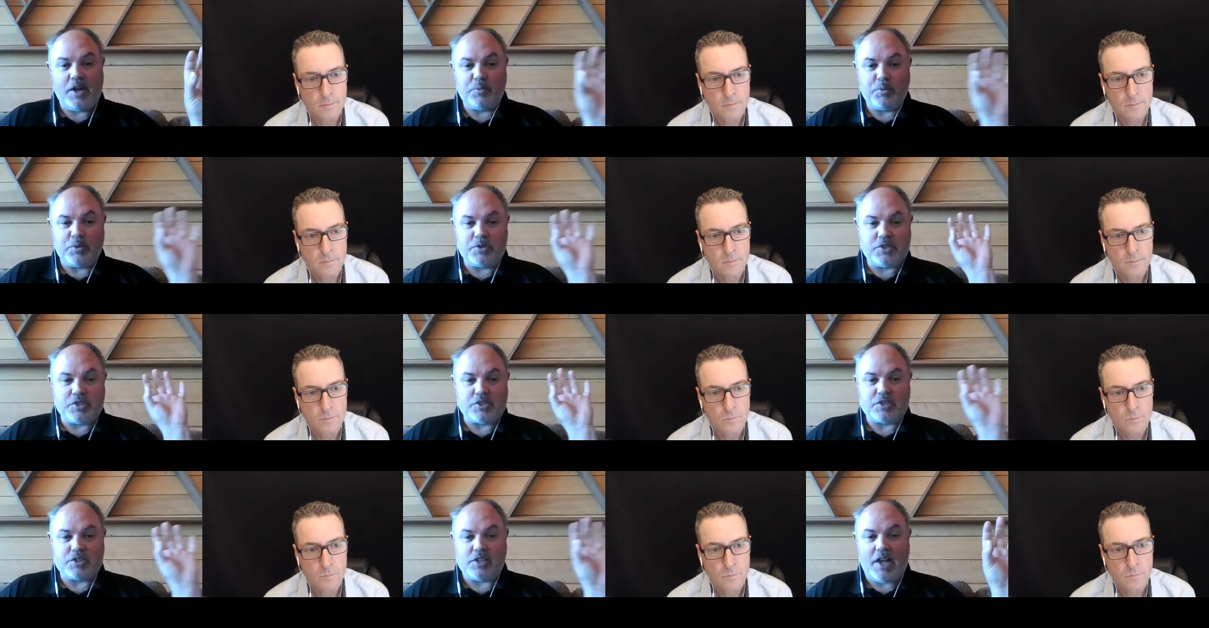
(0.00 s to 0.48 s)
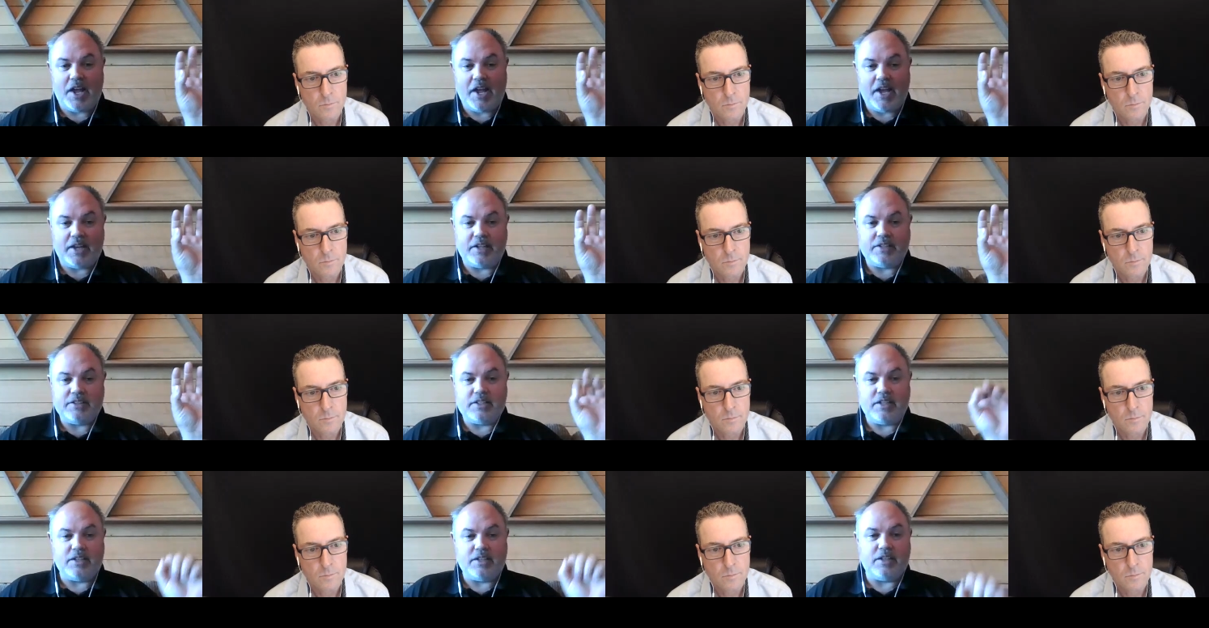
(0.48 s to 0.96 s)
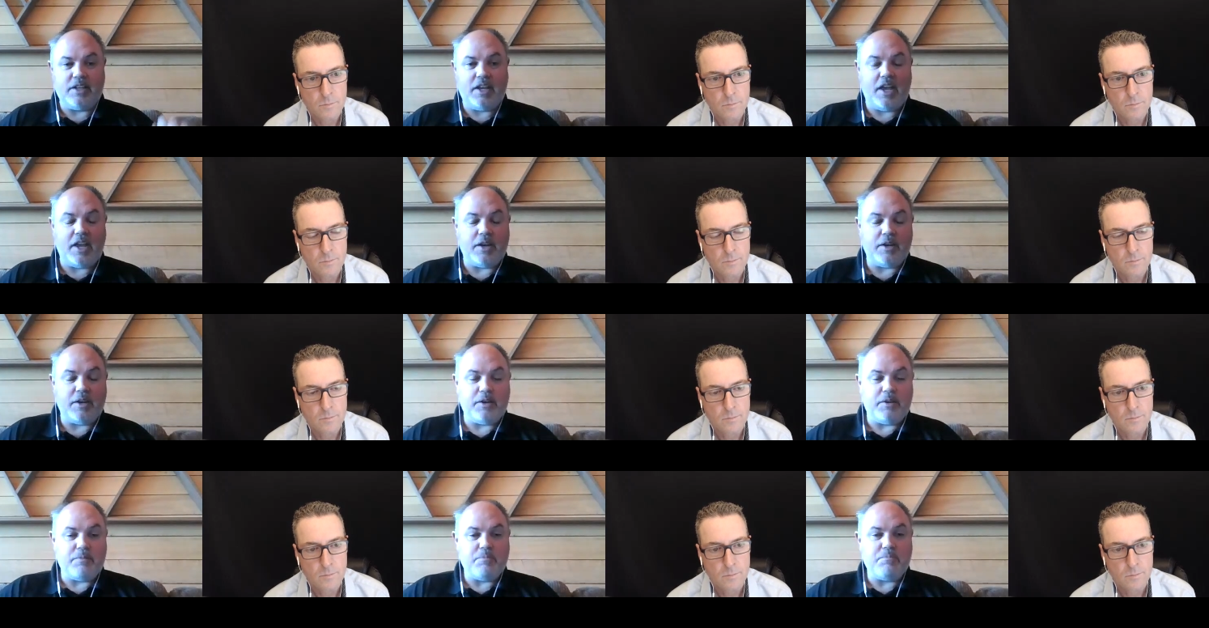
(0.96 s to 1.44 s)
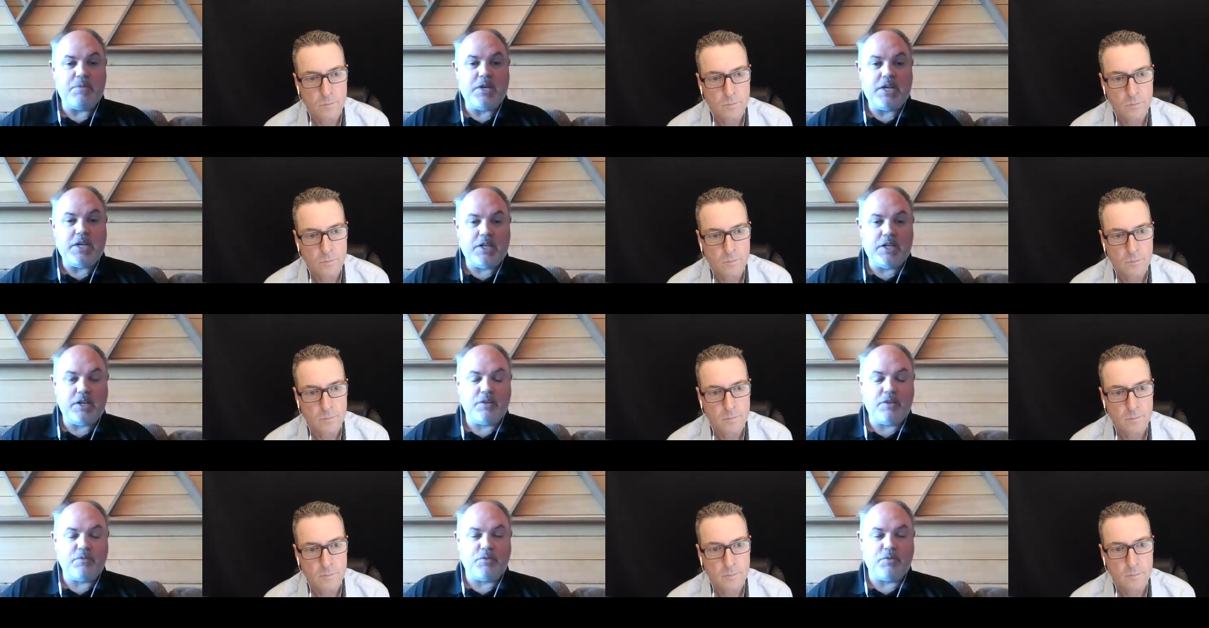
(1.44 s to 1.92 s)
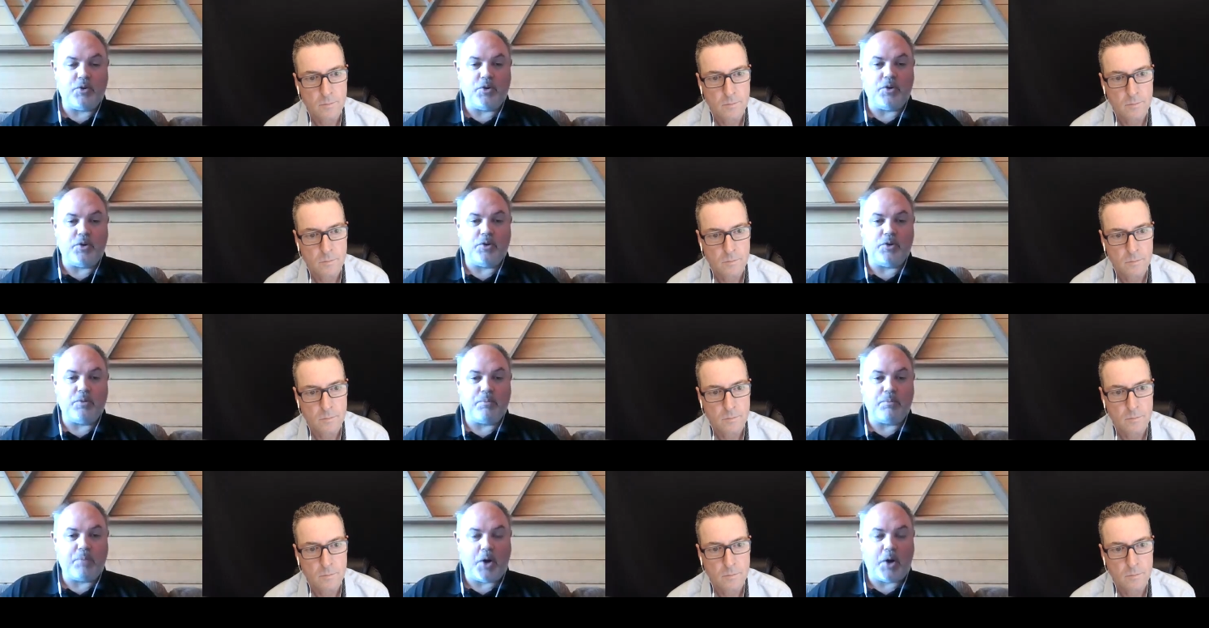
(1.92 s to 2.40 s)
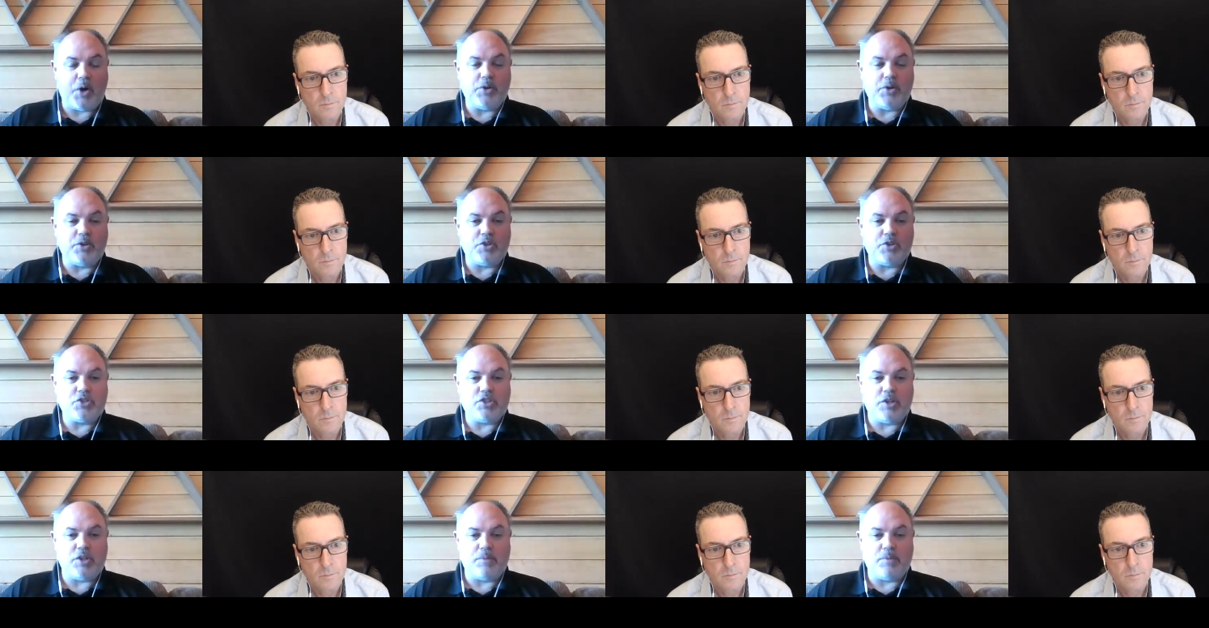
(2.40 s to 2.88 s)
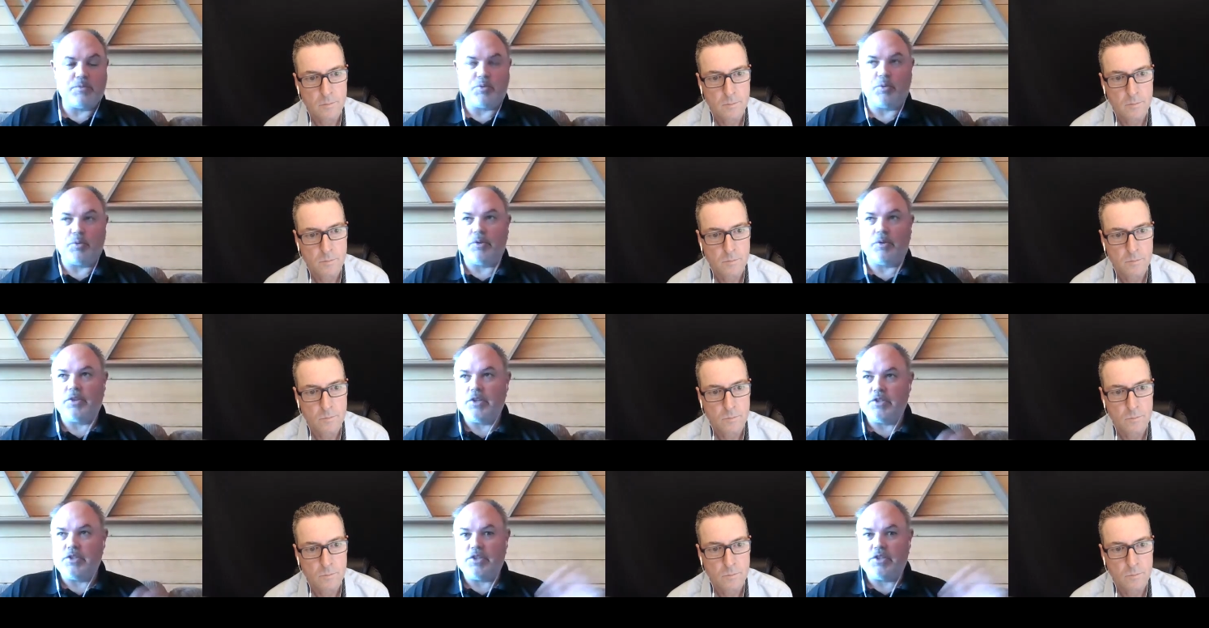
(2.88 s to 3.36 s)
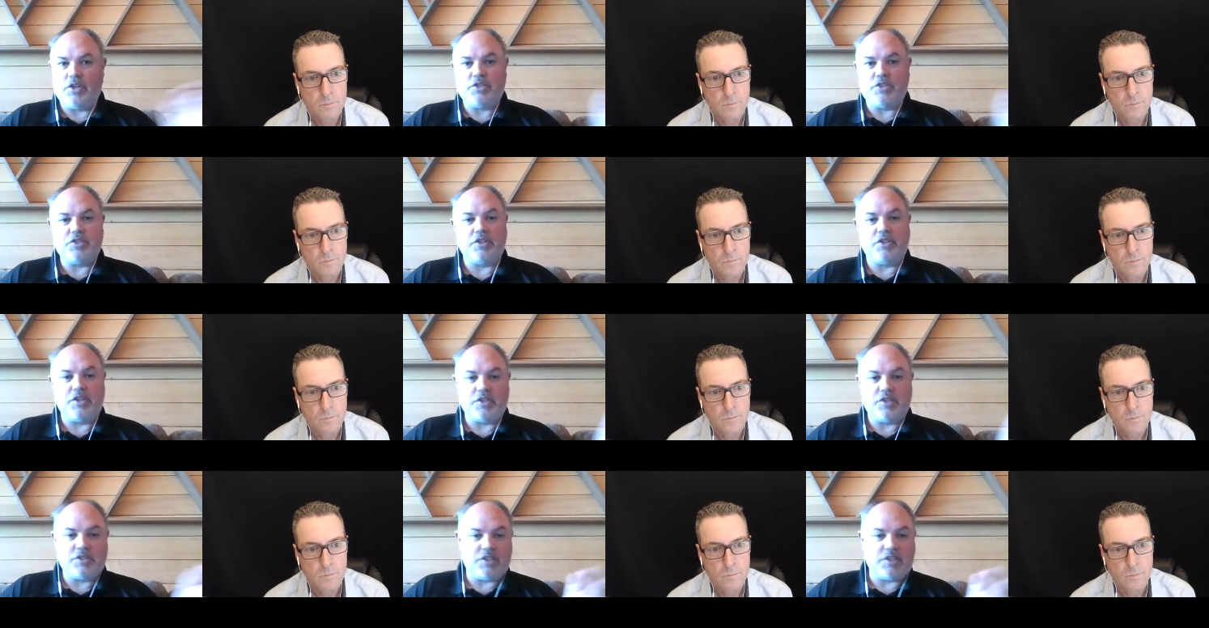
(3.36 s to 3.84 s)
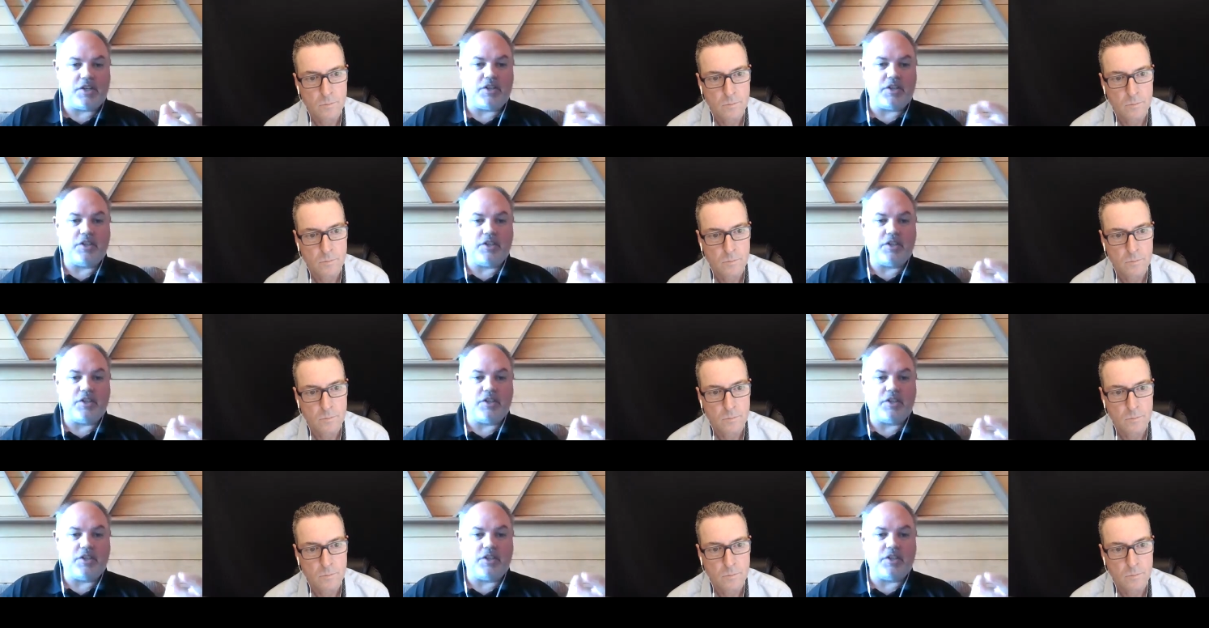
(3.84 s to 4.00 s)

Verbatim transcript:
Speaker 1: which is land and meaningful partnerships with Indigenous